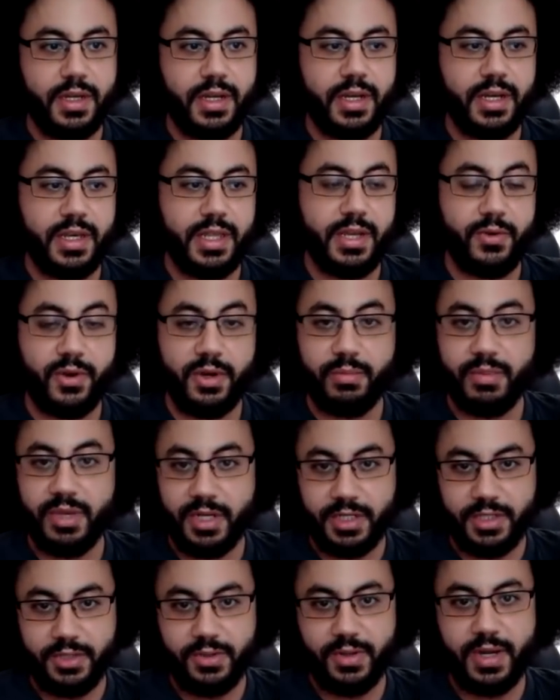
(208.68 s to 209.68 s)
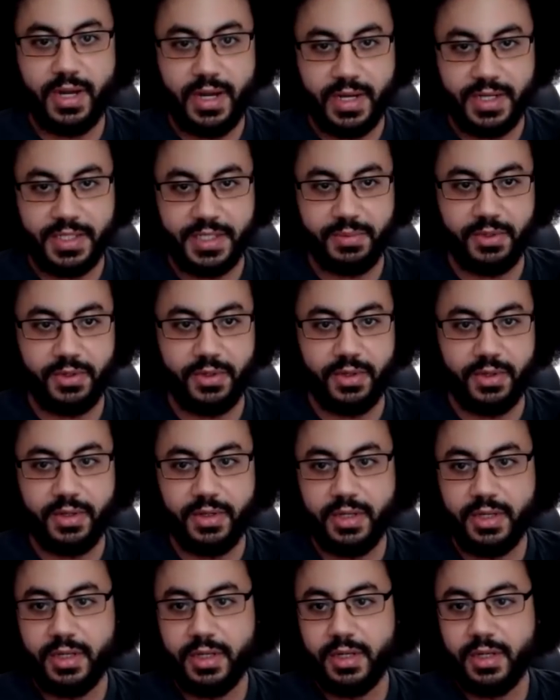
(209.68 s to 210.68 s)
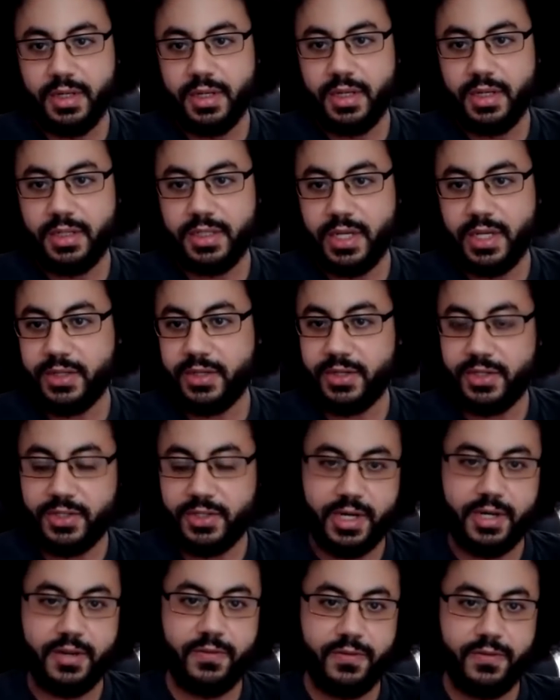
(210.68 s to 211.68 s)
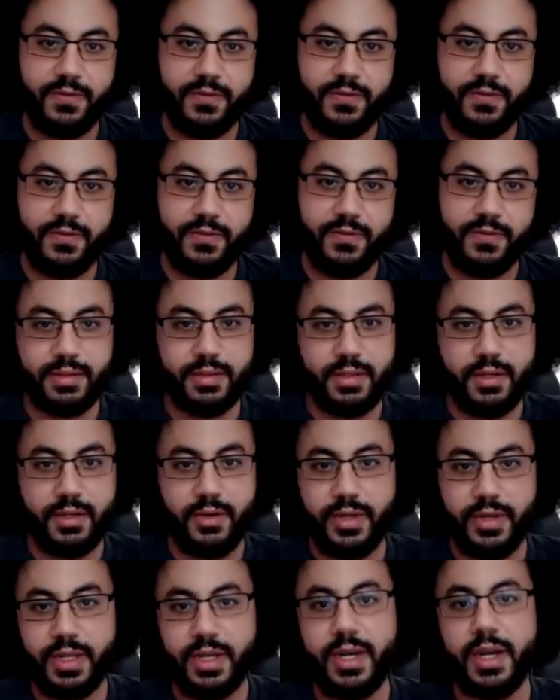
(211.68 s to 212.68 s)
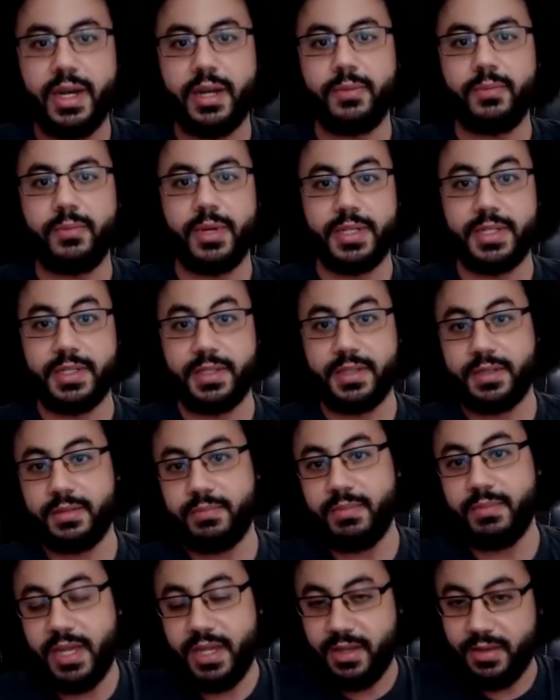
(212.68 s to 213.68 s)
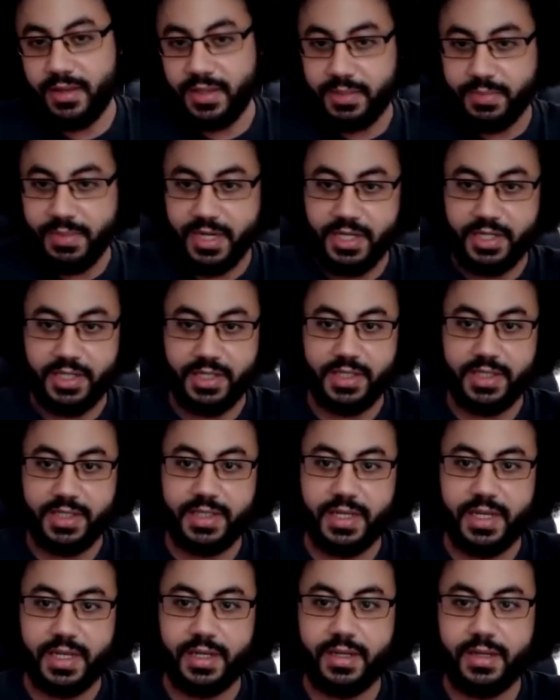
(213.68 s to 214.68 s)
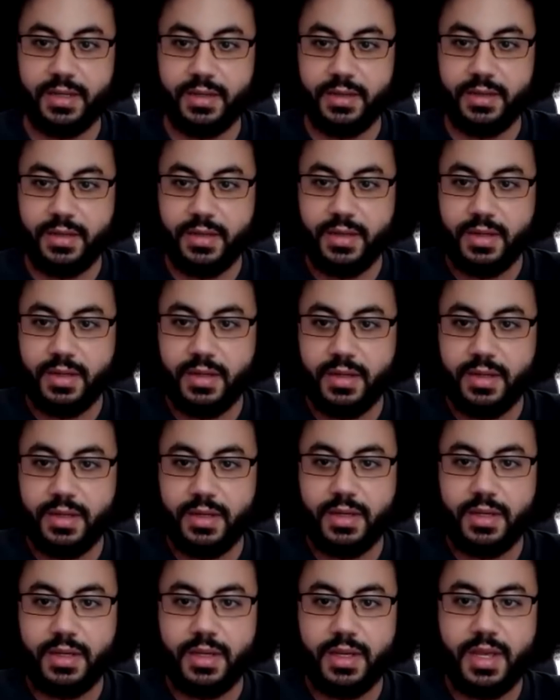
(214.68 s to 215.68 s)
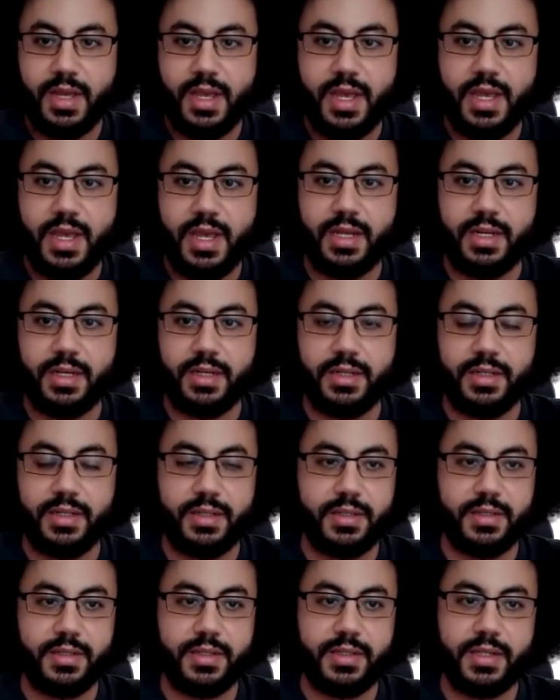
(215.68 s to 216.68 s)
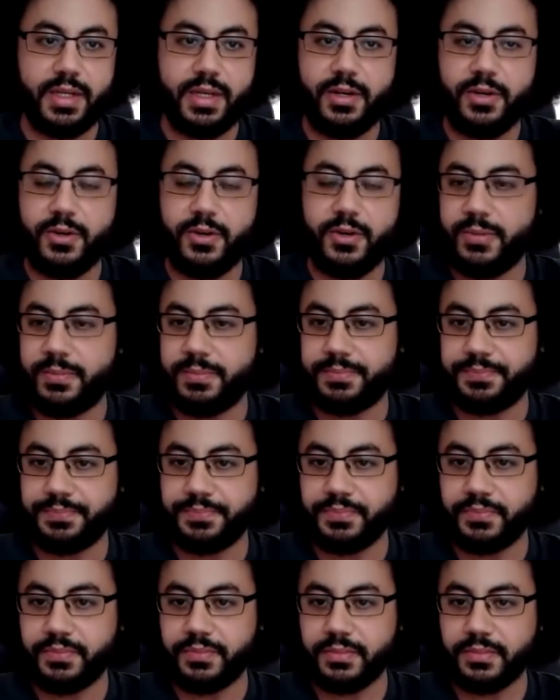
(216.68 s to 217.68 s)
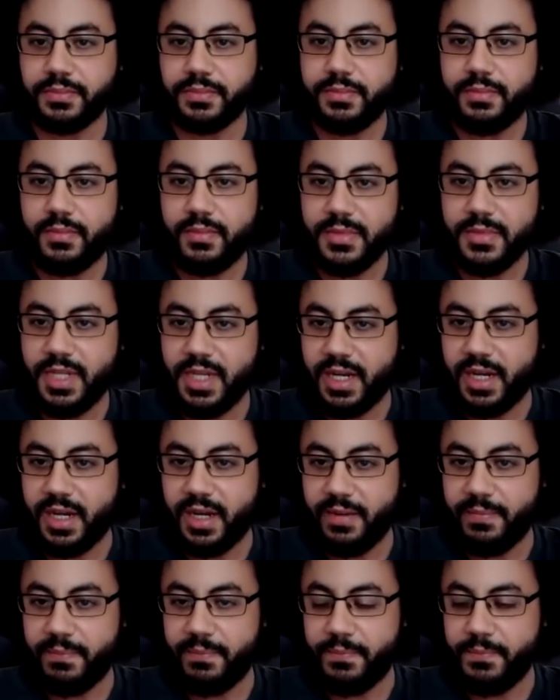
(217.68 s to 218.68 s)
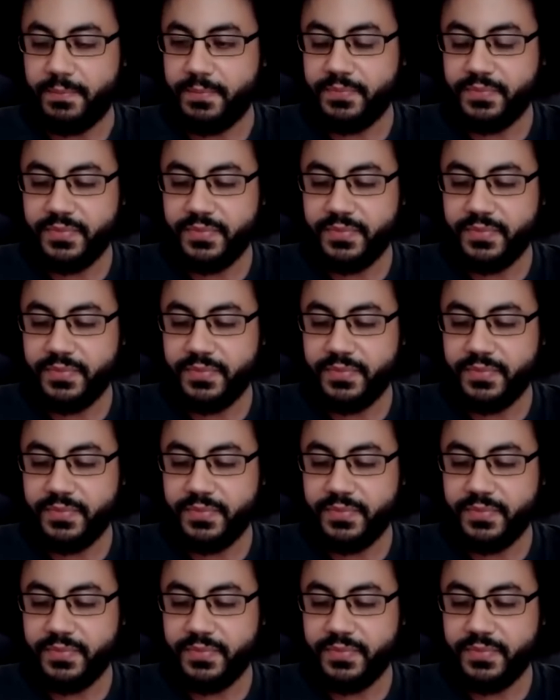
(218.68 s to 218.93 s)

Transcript: Uh, they were admitted to a hospital. Doctors tried to figure out what's going on, what's making this patient sick. And so um,